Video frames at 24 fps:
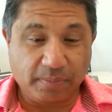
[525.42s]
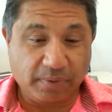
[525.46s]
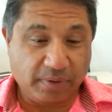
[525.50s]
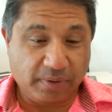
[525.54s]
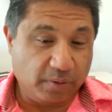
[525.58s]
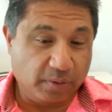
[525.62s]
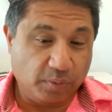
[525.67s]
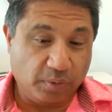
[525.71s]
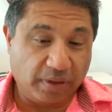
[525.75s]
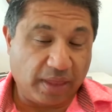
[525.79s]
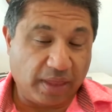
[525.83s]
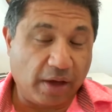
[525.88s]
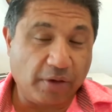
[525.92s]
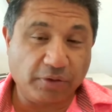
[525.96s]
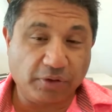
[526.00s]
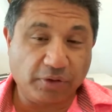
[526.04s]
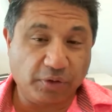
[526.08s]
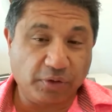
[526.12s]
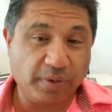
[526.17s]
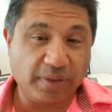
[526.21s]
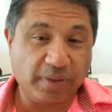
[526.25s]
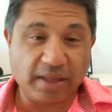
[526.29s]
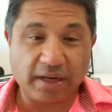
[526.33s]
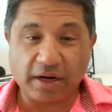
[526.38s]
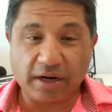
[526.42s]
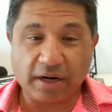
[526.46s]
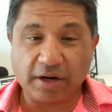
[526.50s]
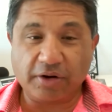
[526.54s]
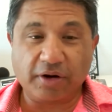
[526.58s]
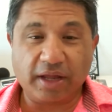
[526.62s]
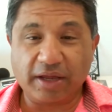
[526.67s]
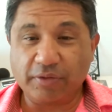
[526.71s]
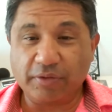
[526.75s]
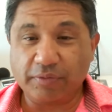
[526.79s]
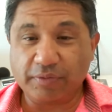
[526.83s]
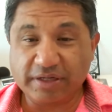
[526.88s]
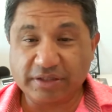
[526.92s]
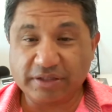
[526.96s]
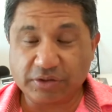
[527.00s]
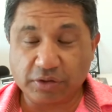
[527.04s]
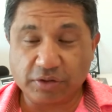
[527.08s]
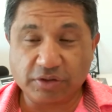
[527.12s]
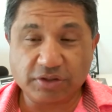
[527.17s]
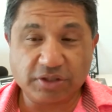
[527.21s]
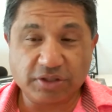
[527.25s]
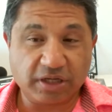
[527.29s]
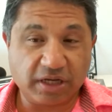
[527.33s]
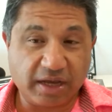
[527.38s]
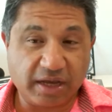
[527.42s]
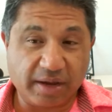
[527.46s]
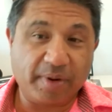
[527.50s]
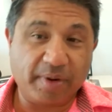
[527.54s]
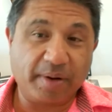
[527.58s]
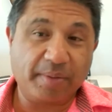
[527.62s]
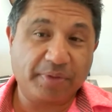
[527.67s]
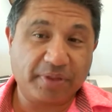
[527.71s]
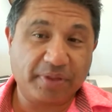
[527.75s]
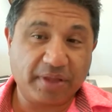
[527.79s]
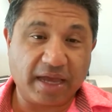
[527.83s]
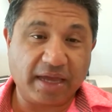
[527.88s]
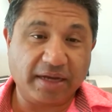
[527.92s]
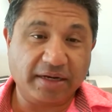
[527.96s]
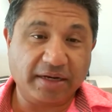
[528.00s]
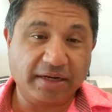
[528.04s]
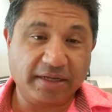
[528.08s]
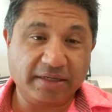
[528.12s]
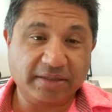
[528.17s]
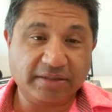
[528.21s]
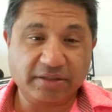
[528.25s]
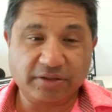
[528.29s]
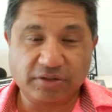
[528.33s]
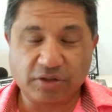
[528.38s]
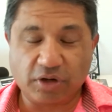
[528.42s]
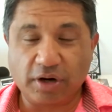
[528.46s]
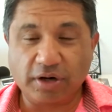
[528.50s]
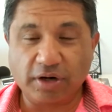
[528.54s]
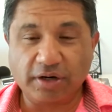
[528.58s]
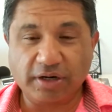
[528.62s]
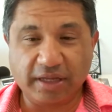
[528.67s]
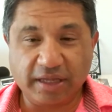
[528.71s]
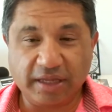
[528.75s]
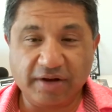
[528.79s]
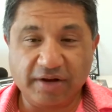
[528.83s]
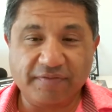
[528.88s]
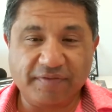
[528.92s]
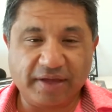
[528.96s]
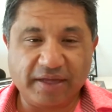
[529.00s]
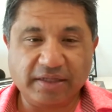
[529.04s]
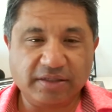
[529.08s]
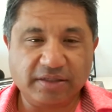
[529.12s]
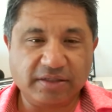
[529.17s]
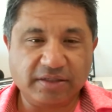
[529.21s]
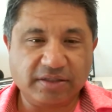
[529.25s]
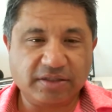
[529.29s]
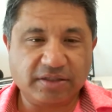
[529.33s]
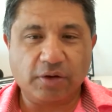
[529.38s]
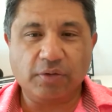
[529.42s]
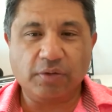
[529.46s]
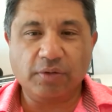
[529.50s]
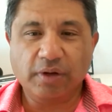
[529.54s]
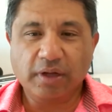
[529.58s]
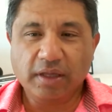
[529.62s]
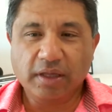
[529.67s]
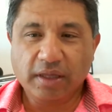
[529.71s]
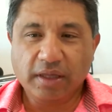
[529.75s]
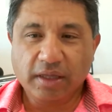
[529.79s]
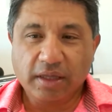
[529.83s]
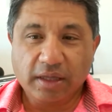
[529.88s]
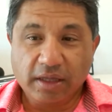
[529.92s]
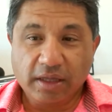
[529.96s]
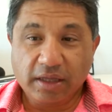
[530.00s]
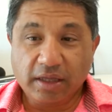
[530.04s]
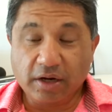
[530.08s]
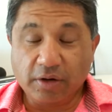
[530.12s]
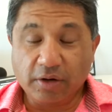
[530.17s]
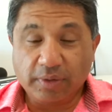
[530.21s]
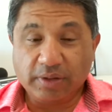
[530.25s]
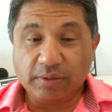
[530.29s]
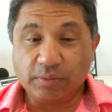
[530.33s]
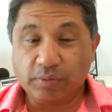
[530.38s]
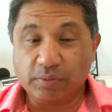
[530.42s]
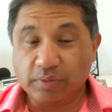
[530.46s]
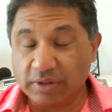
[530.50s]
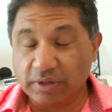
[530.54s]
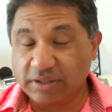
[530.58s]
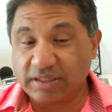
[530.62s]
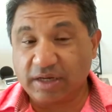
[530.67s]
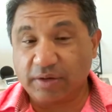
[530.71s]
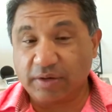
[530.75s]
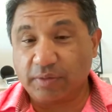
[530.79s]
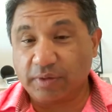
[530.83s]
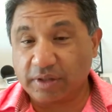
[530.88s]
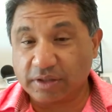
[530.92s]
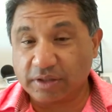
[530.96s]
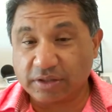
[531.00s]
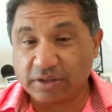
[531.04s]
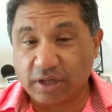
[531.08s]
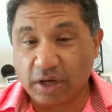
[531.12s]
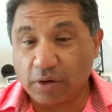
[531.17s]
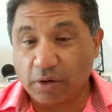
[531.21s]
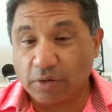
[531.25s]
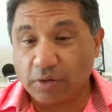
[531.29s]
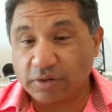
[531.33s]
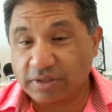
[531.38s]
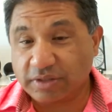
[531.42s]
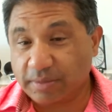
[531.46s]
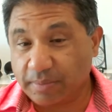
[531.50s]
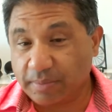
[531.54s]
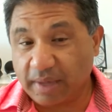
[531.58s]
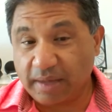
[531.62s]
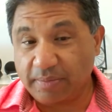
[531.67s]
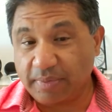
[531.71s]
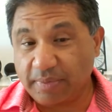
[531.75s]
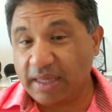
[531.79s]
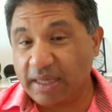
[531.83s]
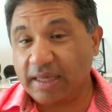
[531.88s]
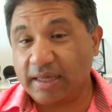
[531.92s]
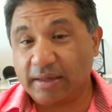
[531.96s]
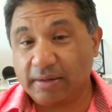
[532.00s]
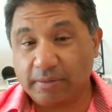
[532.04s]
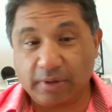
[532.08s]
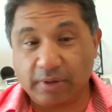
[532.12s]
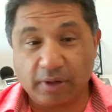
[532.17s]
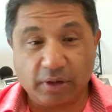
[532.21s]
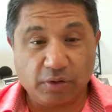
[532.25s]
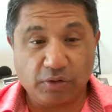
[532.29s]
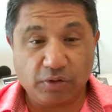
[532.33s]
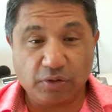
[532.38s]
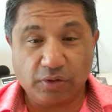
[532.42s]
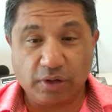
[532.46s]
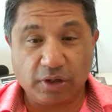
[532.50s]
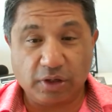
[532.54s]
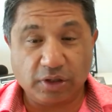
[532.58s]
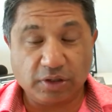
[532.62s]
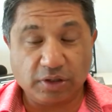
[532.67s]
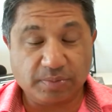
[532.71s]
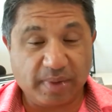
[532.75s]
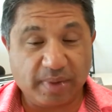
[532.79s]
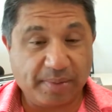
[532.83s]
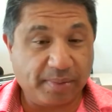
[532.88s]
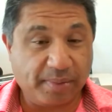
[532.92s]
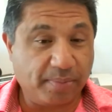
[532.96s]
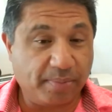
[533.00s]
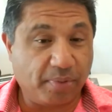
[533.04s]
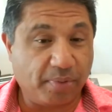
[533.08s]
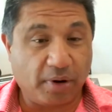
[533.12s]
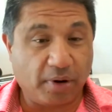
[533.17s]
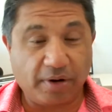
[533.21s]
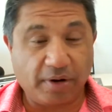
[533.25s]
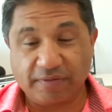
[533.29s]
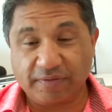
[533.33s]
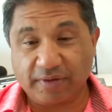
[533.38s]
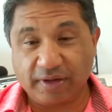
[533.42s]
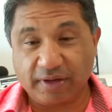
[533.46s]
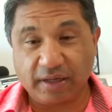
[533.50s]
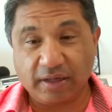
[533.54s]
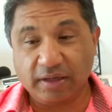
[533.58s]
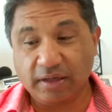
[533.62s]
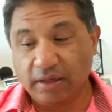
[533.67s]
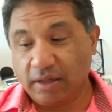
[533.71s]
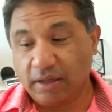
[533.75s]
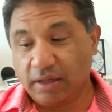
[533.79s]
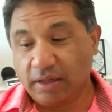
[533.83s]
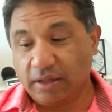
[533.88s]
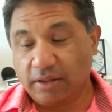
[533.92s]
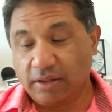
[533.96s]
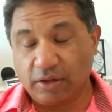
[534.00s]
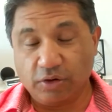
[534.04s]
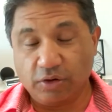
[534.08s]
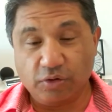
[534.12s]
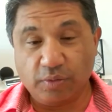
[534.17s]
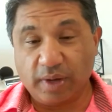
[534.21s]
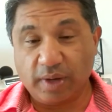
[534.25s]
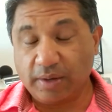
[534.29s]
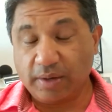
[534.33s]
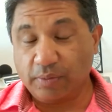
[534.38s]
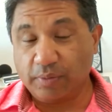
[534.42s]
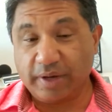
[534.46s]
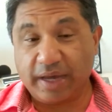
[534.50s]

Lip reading: without doing that underlying research and coming up with the ideas, it's hard to innovate. And so, we'll see where this goes. It may be, who knows, maybe part of the new way we